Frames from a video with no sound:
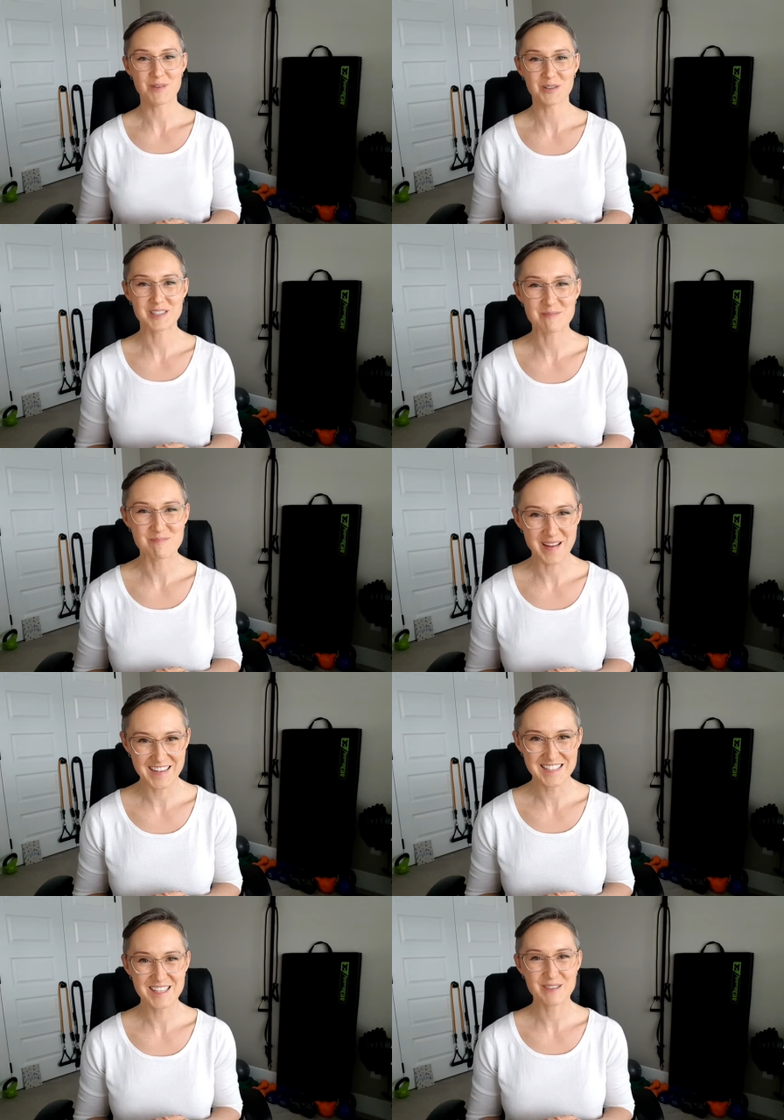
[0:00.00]
most
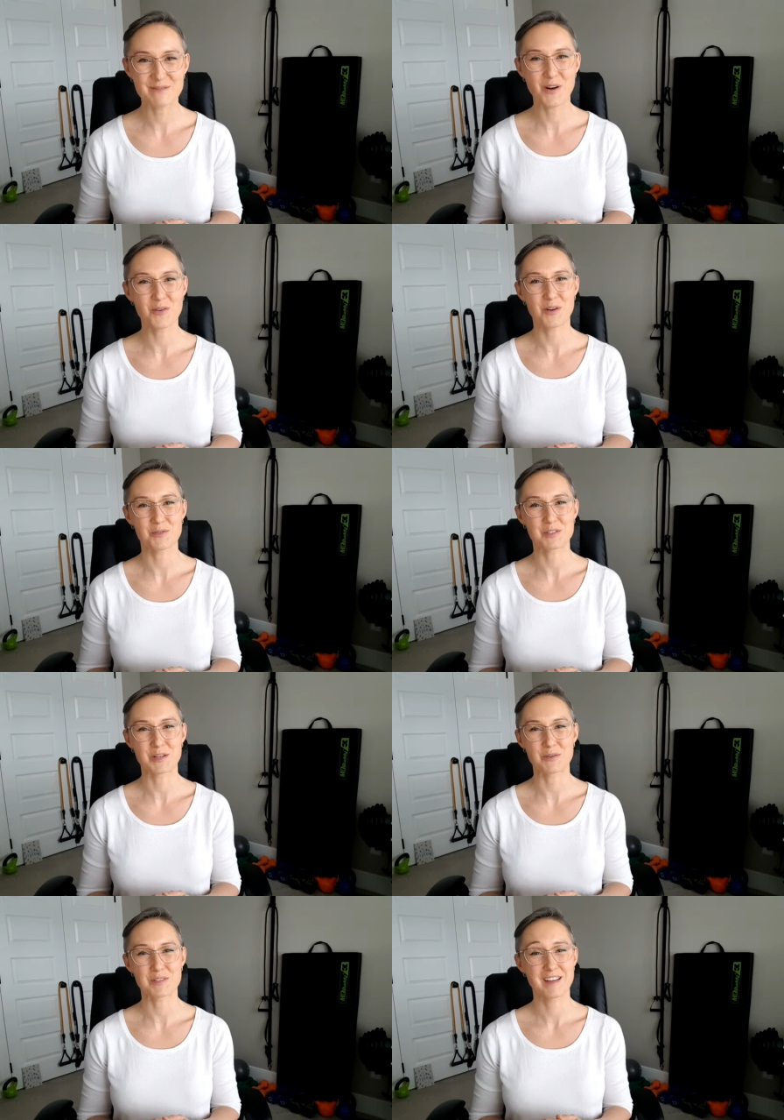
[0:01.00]
amazing photo
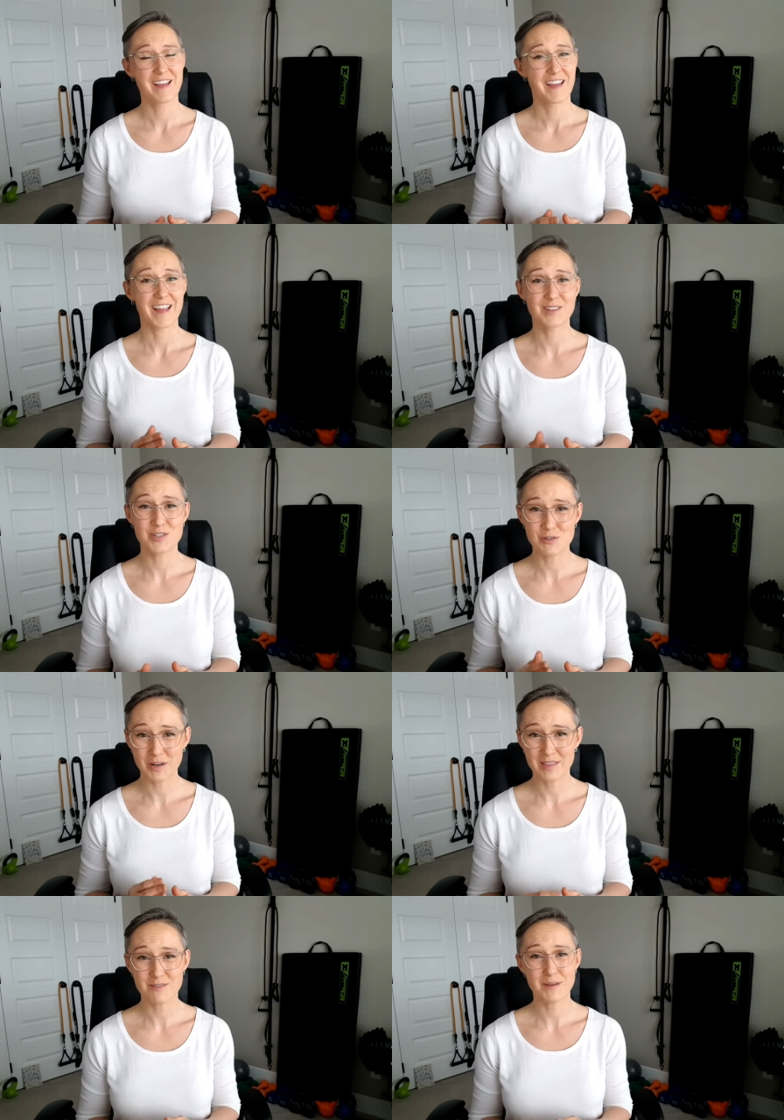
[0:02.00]
shoot,
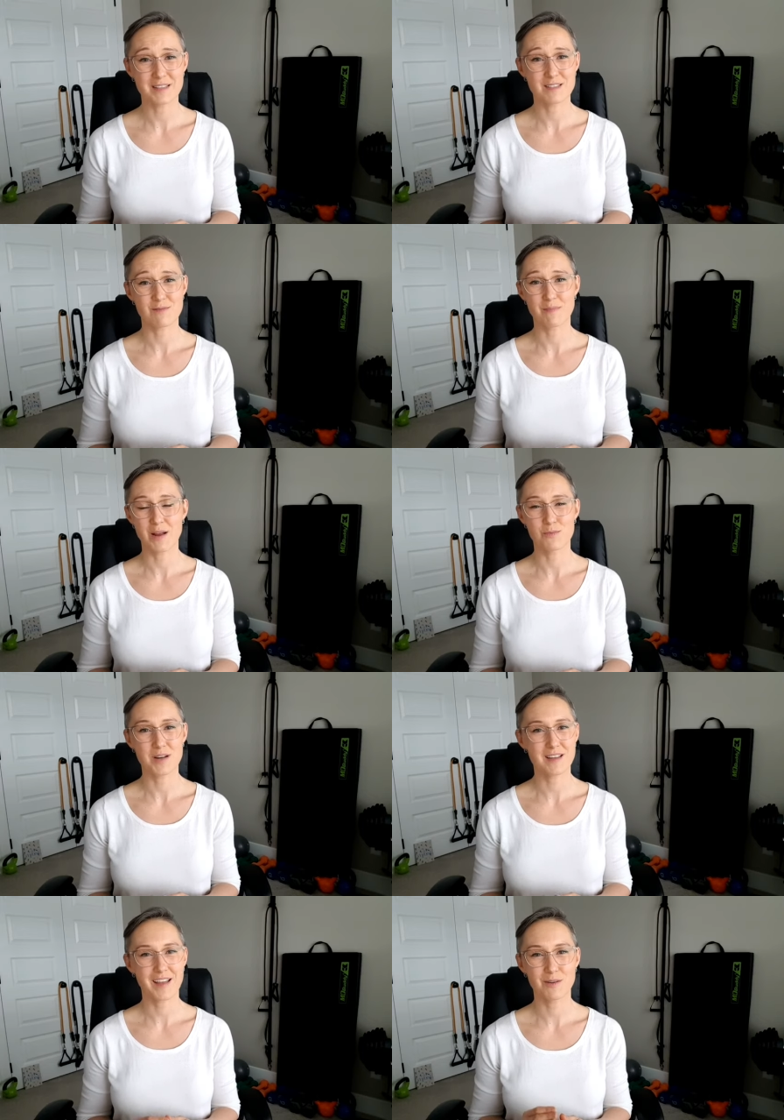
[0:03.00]
enjoyed the rest of my
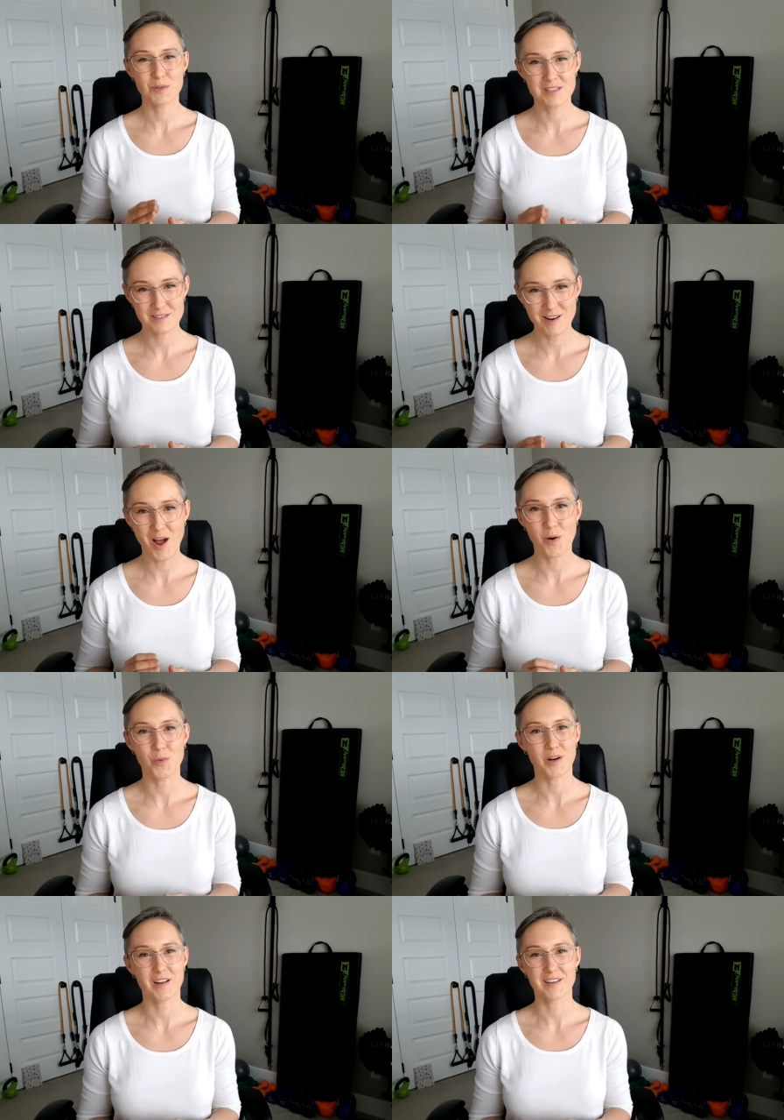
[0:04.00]
week, and was not
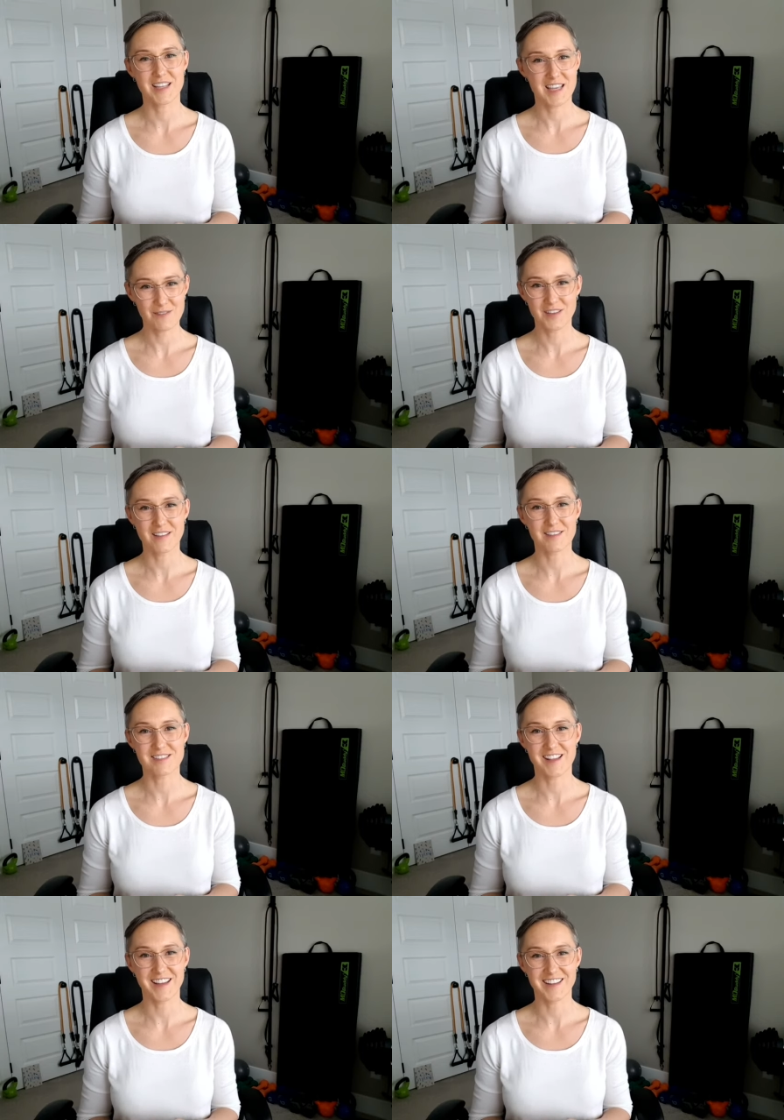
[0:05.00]
worried, even in the
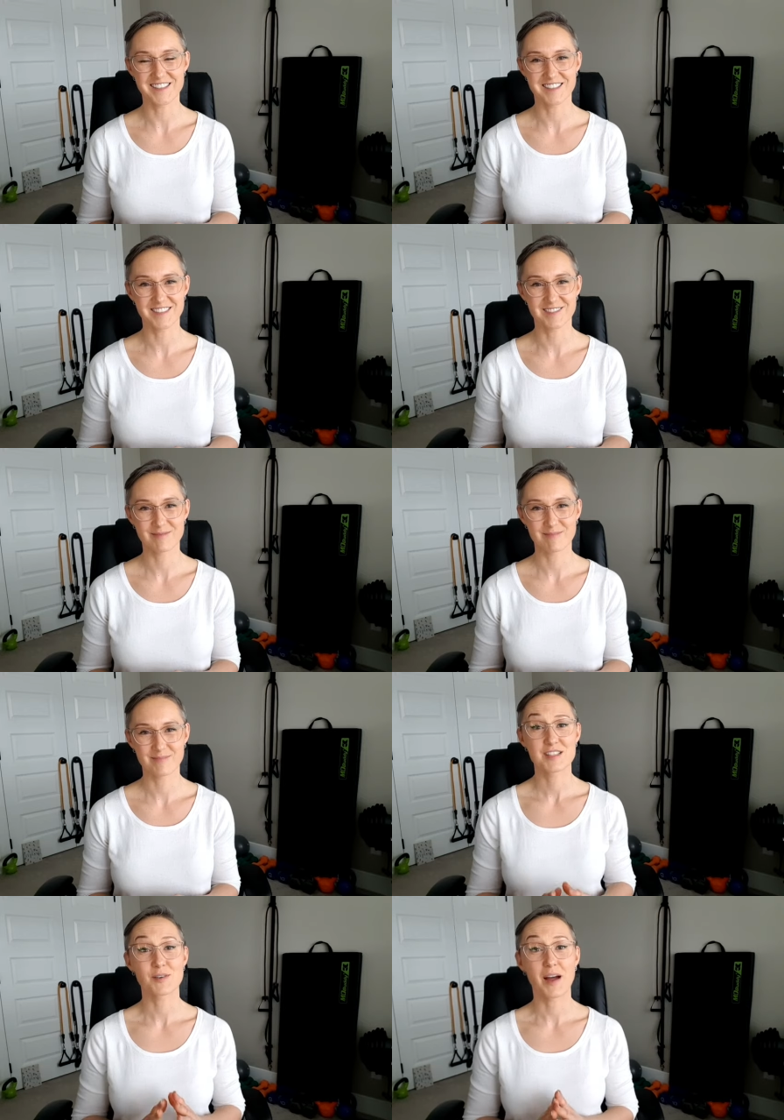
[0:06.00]
slightest.
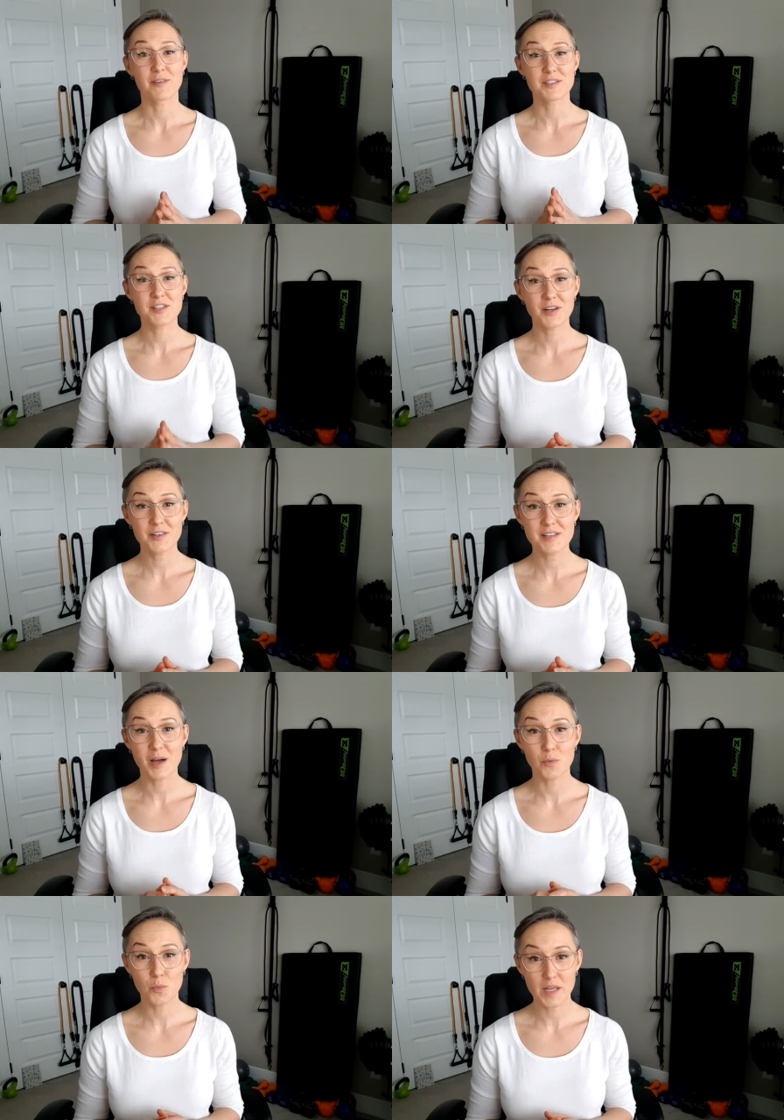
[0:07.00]
I returned
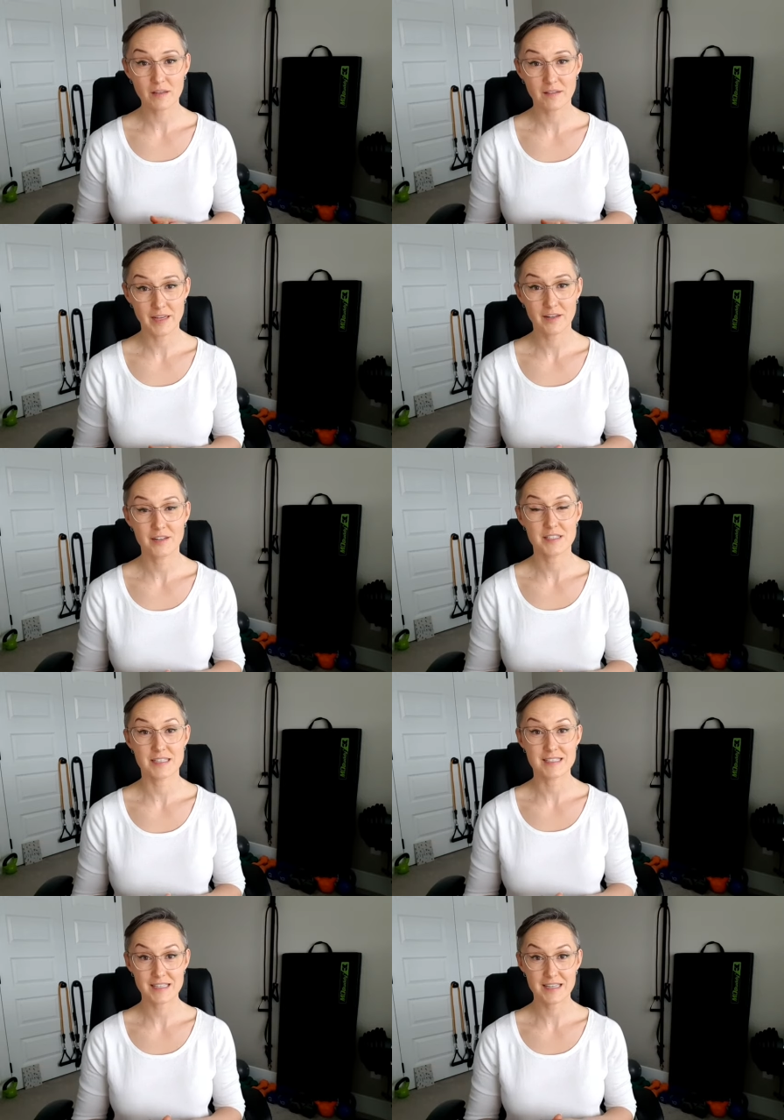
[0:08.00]
a week later to
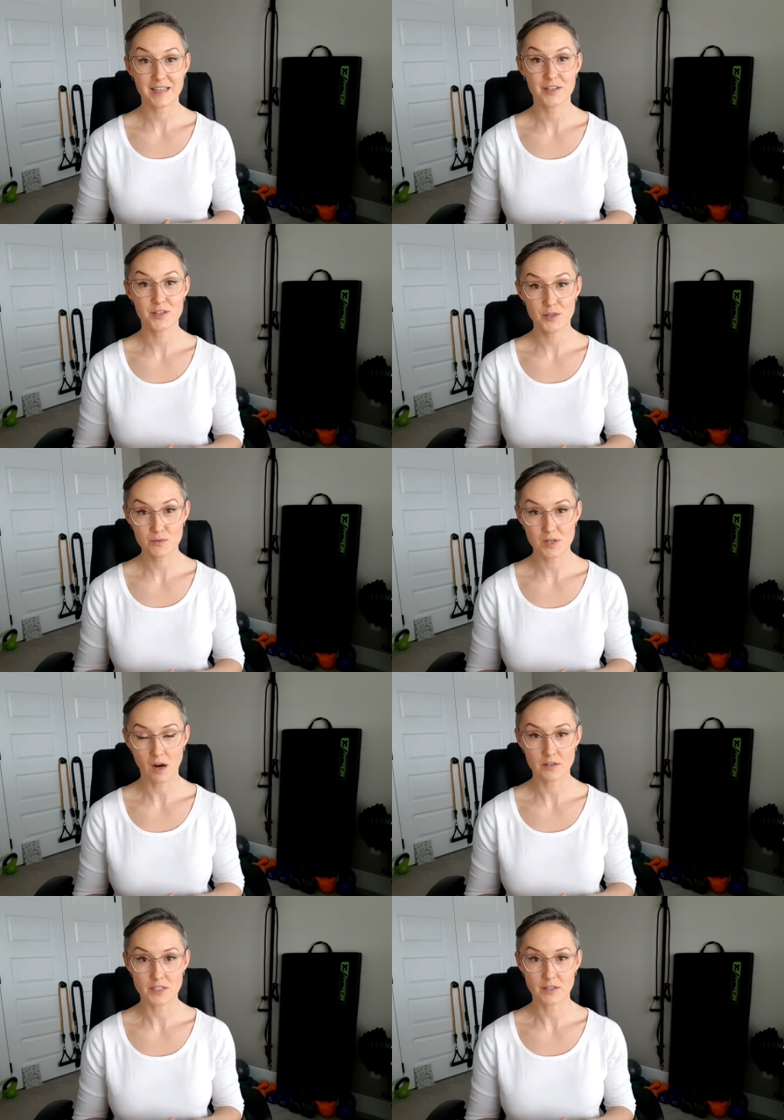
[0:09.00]
see a new
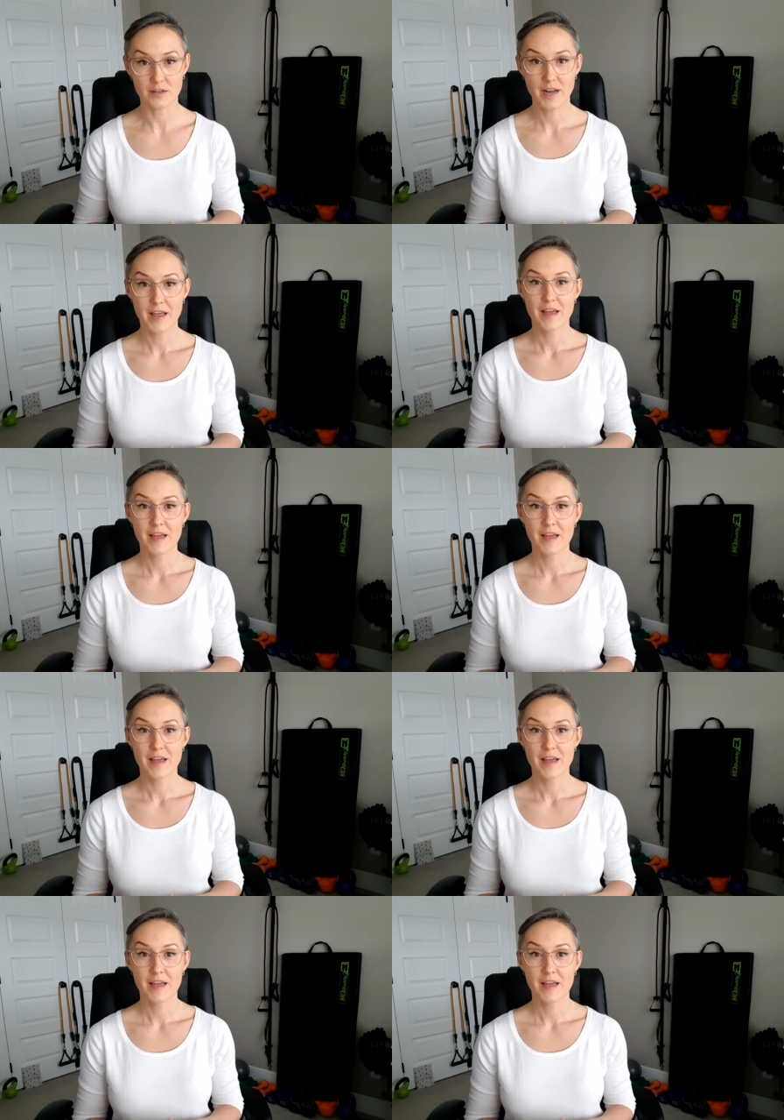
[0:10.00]
doctor